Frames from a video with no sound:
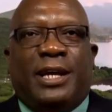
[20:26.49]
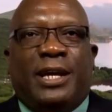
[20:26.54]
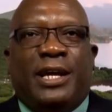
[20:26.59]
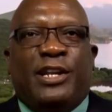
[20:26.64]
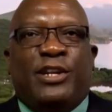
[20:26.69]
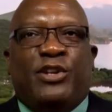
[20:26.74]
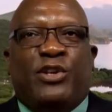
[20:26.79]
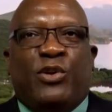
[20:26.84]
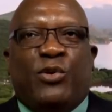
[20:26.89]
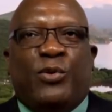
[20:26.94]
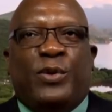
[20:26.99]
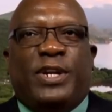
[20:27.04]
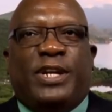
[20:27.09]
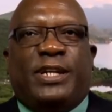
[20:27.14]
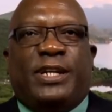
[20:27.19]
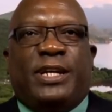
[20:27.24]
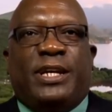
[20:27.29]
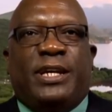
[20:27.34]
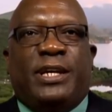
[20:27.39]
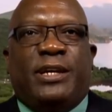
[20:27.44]
in
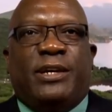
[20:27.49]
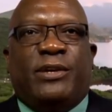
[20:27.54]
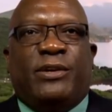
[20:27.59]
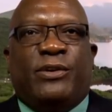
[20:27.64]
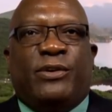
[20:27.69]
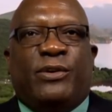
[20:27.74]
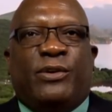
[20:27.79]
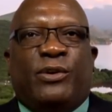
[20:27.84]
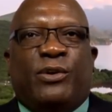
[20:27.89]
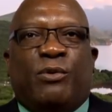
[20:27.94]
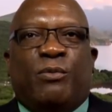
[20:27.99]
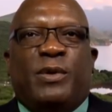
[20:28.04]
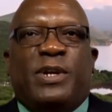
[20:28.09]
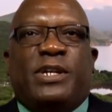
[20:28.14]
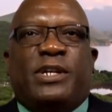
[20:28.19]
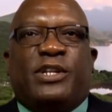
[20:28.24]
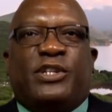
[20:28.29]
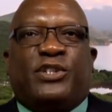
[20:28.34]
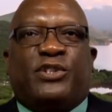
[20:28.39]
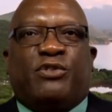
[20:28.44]
unity
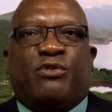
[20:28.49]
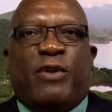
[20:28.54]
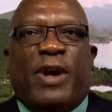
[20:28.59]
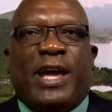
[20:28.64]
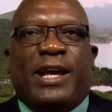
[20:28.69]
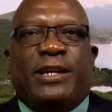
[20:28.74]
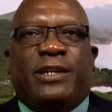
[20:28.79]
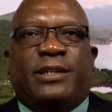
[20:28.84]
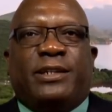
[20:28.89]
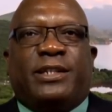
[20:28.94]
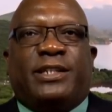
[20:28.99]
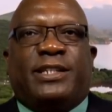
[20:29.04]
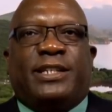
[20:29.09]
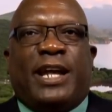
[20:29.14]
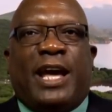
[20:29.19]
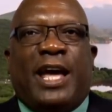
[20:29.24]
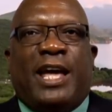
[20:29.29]
with the strength